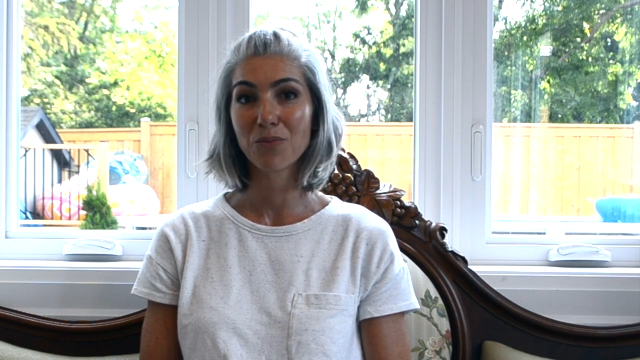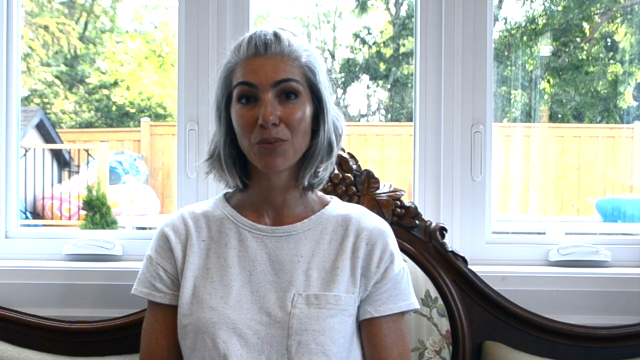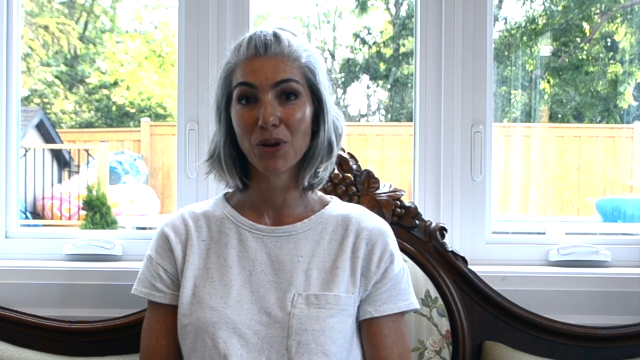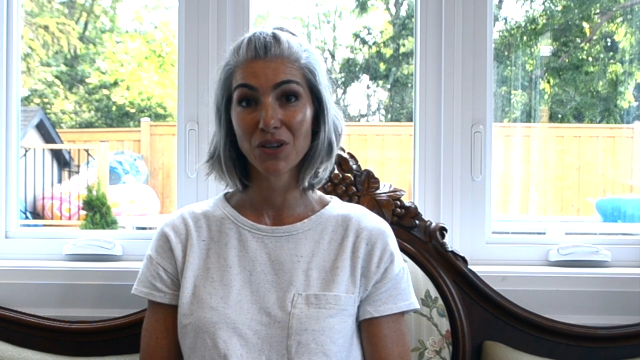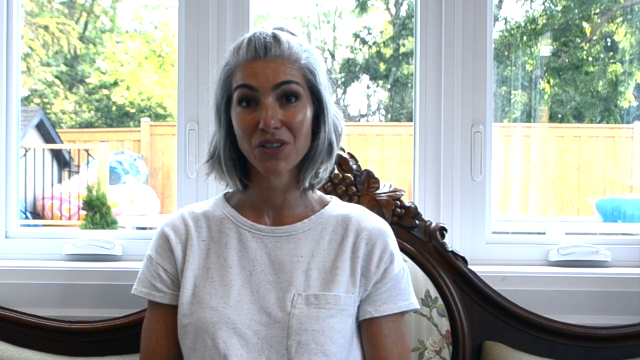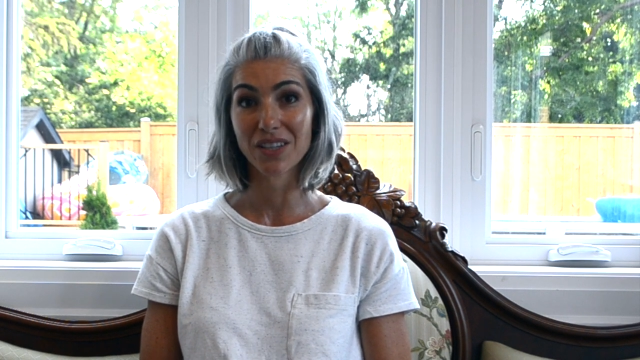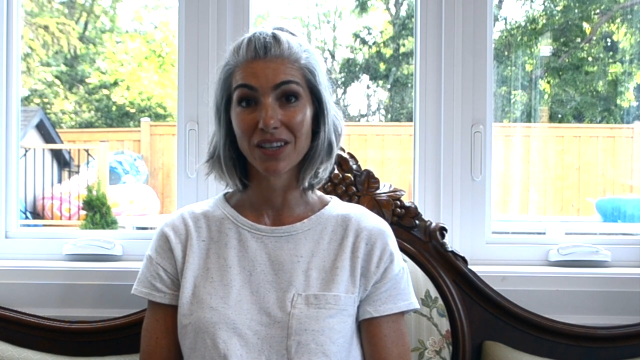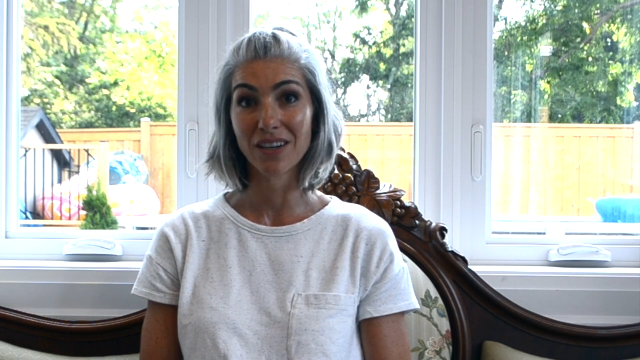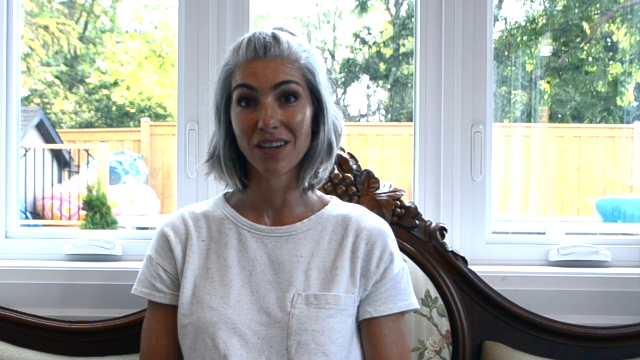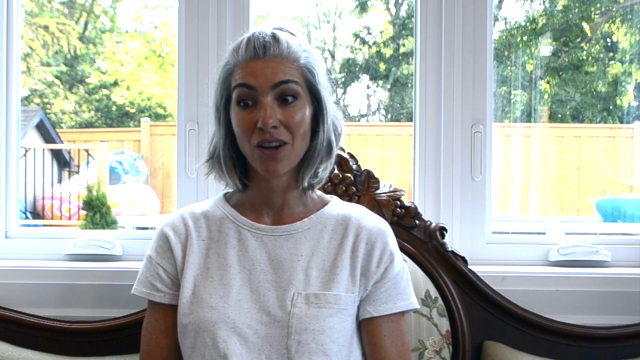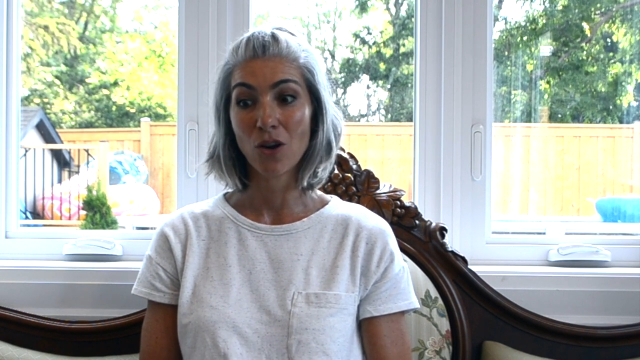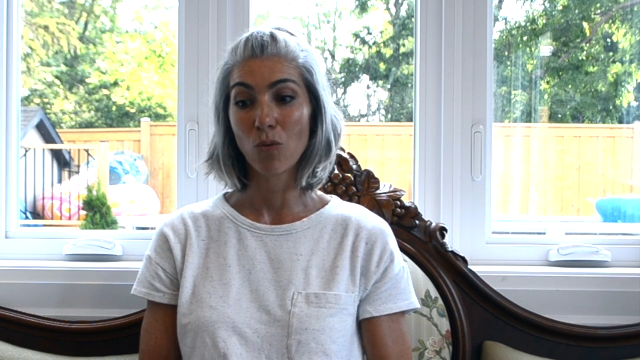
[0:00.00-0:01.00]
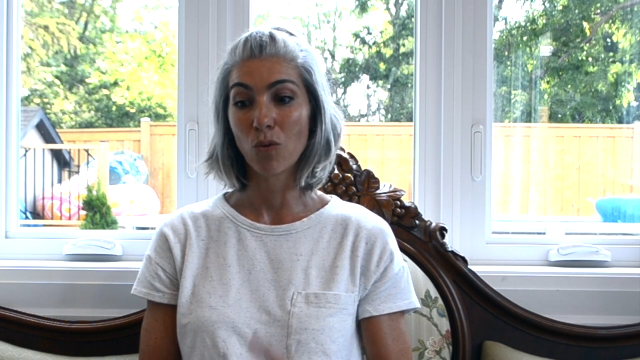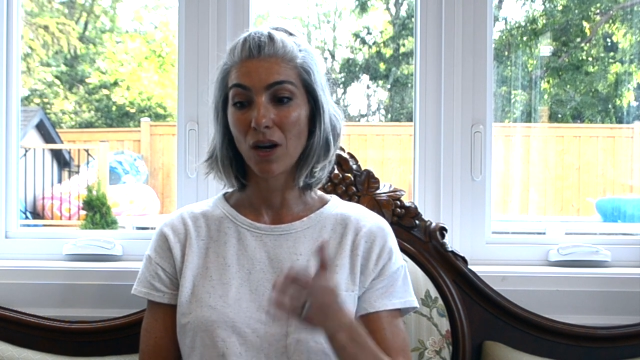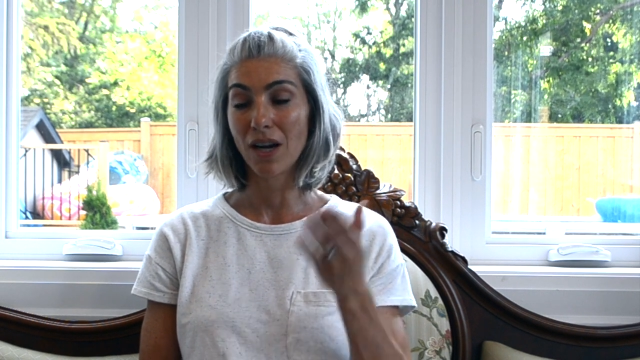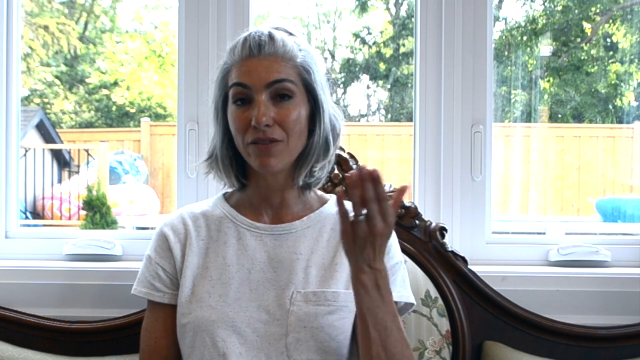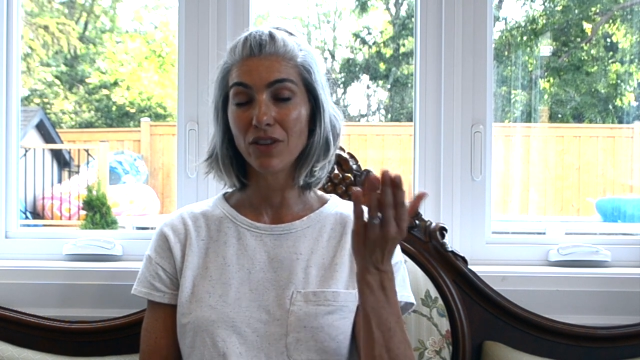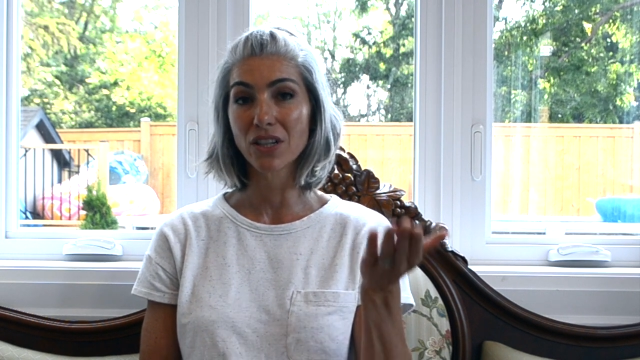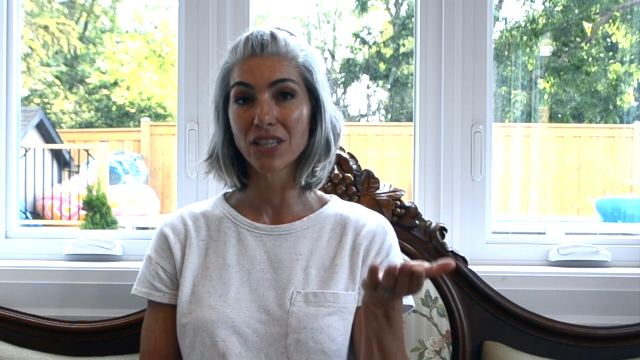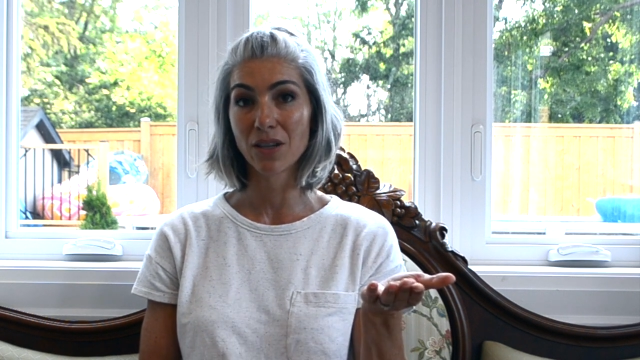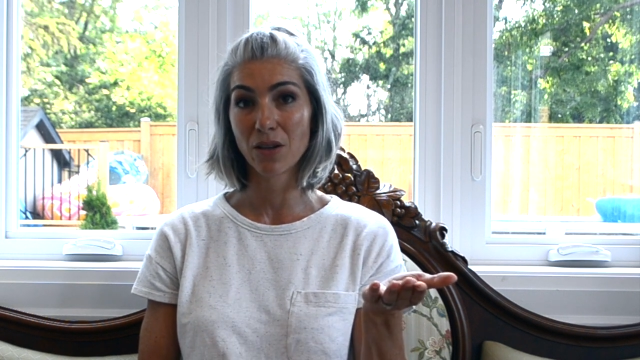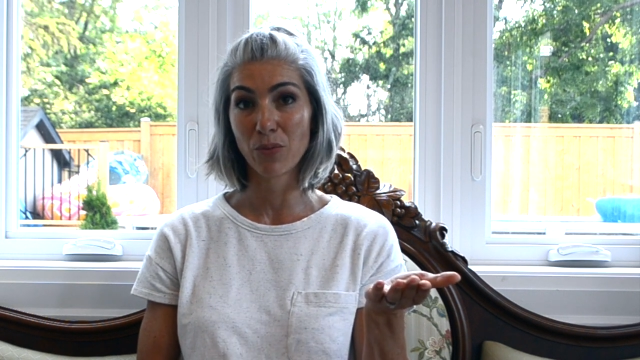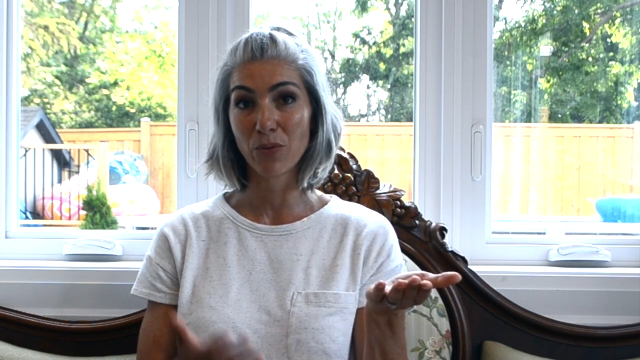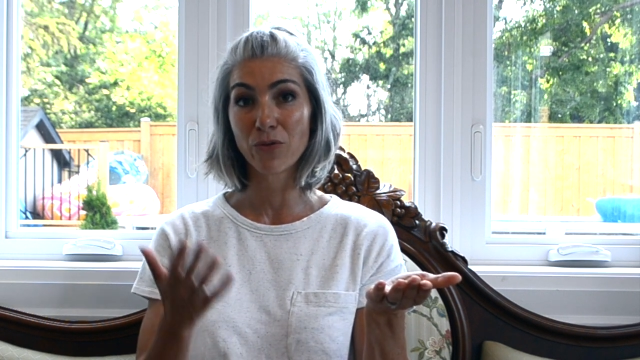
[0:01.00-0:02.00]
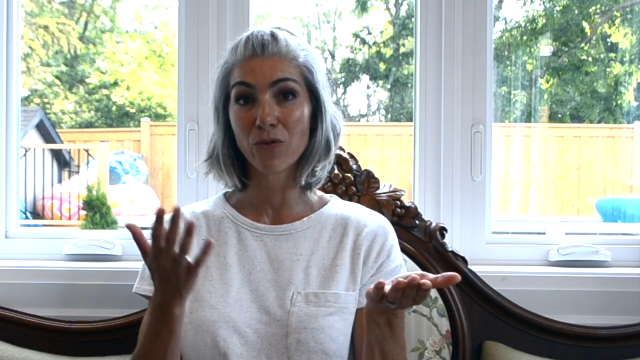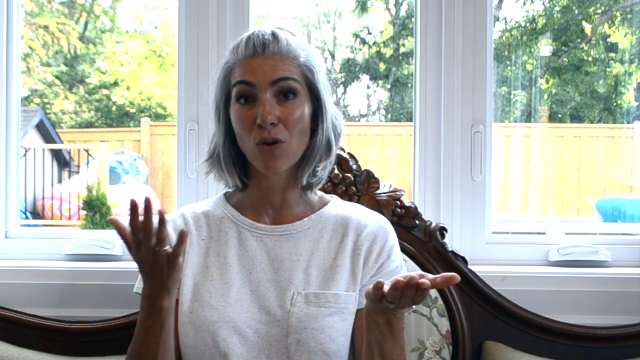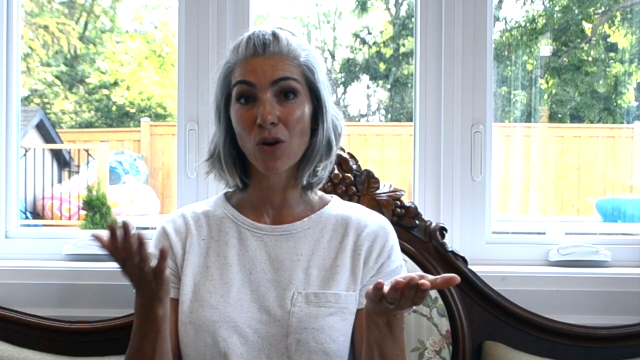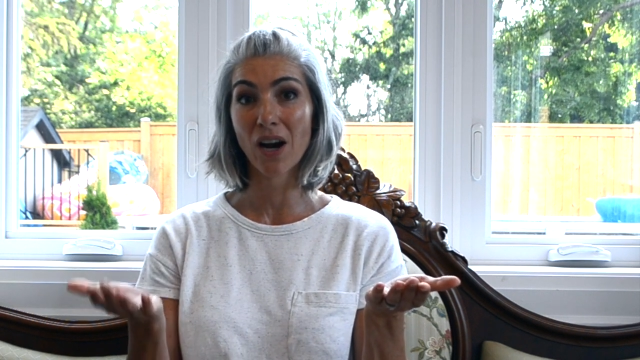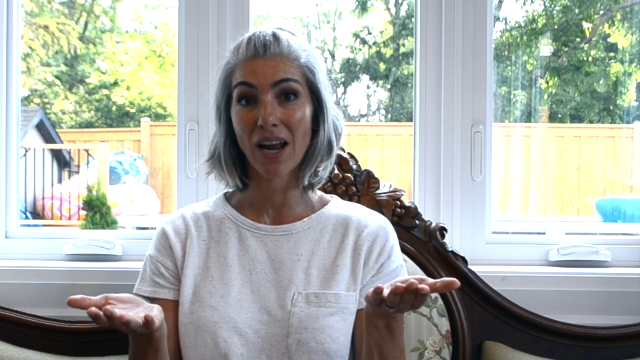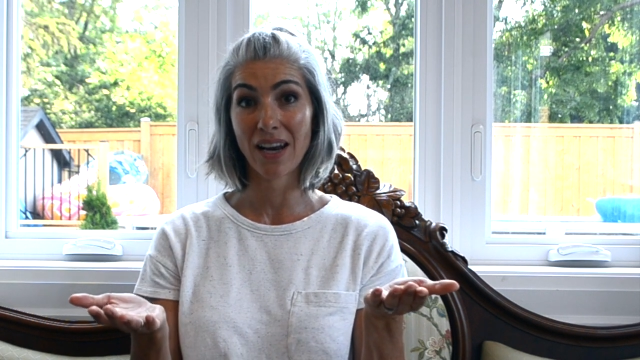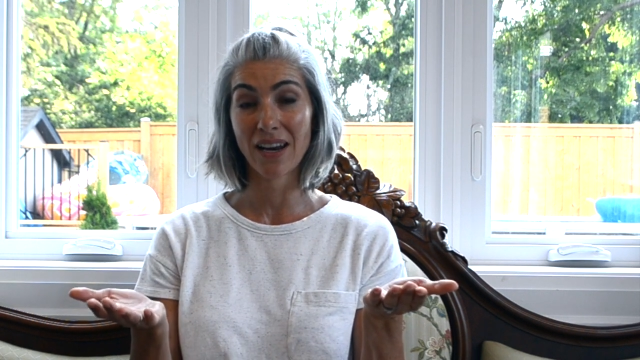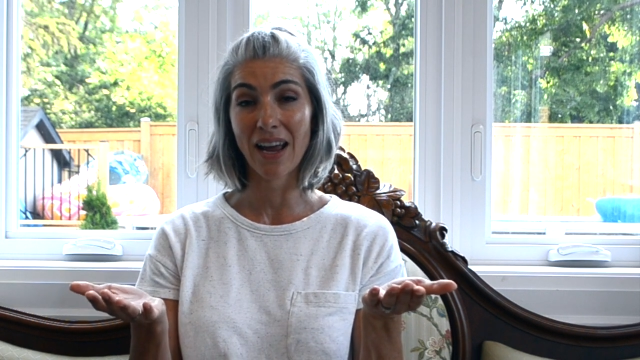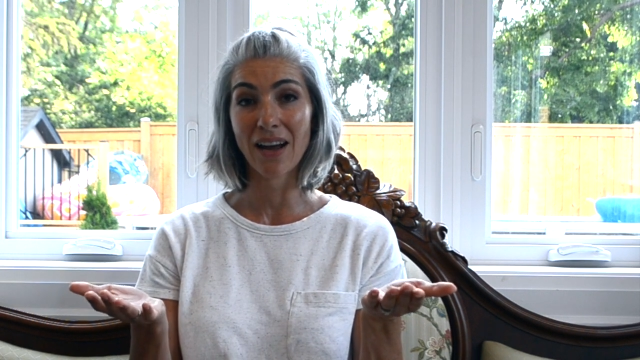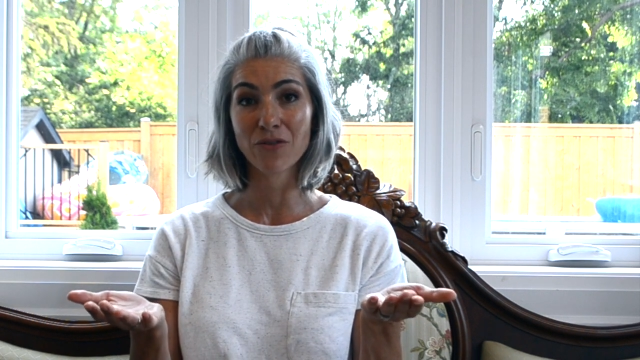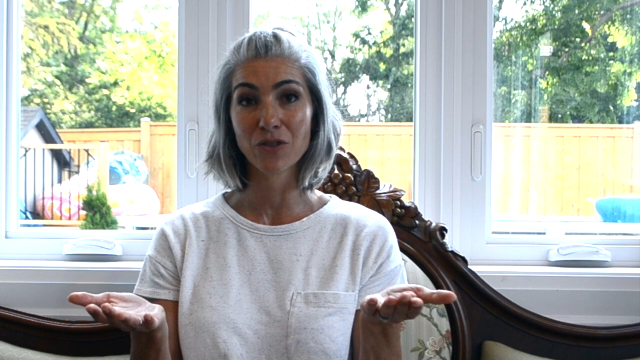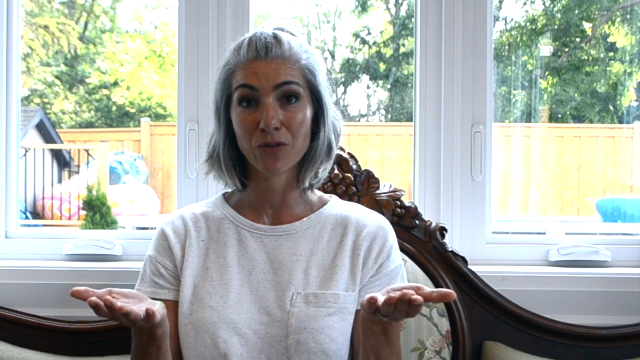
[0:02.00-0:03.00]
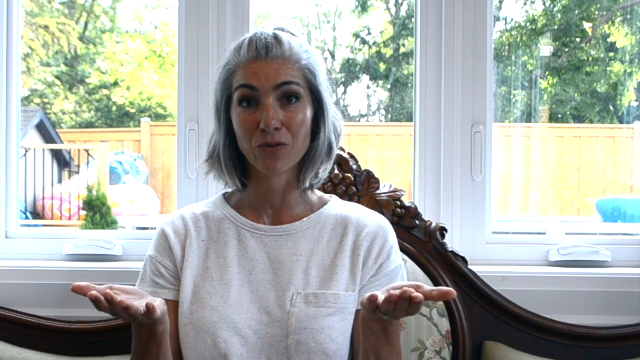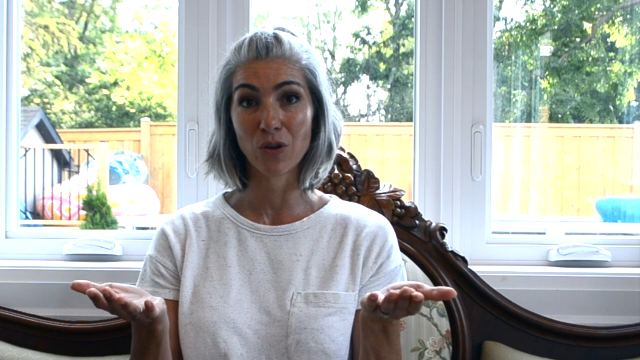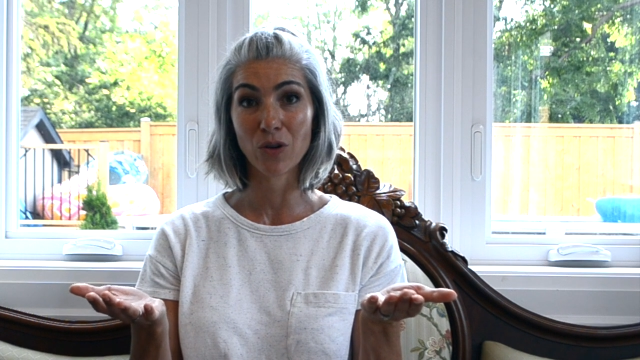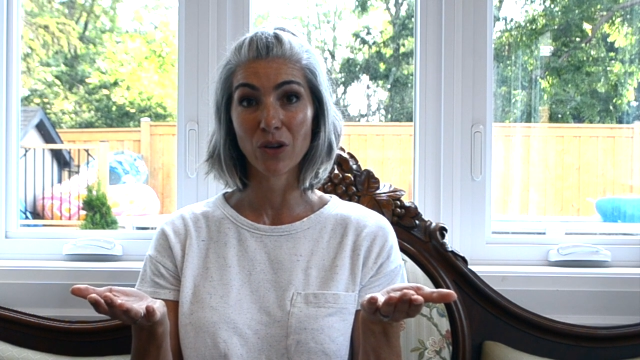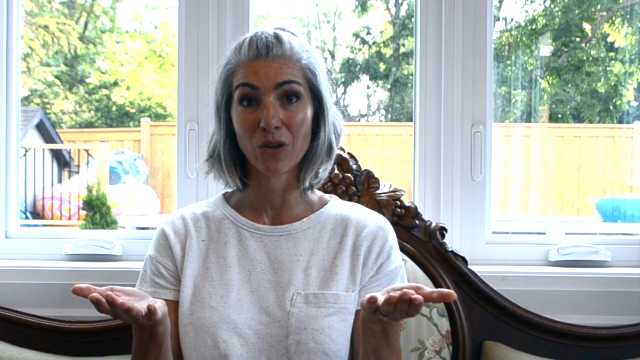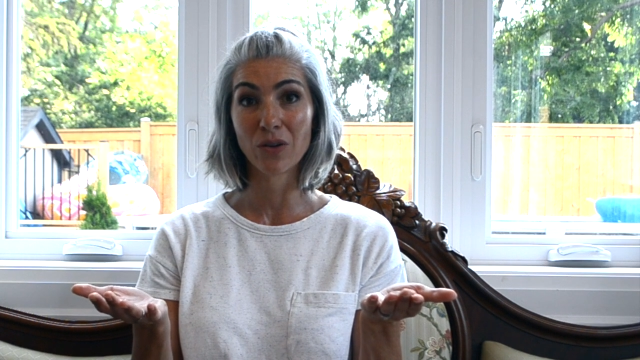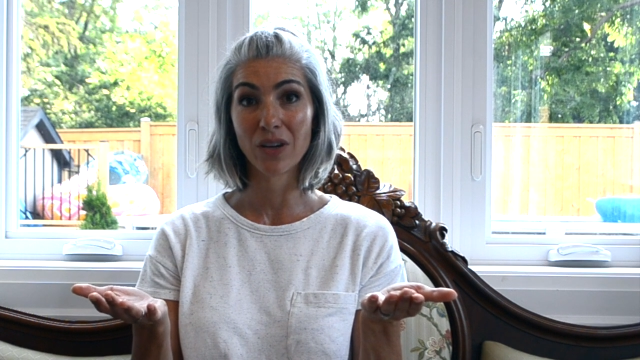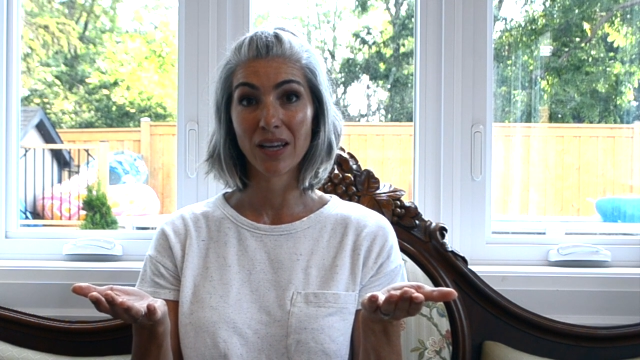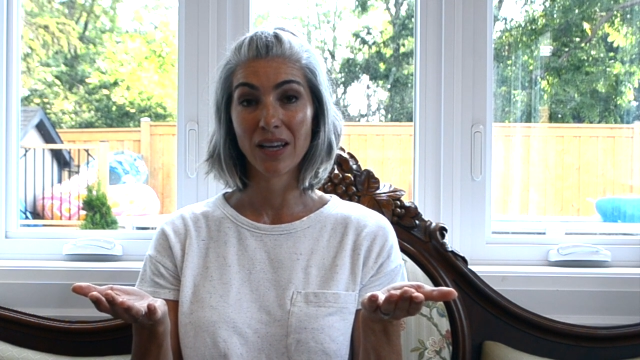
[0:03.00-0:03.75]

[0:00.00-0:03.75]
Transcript: person where I've looked at a before and an after photo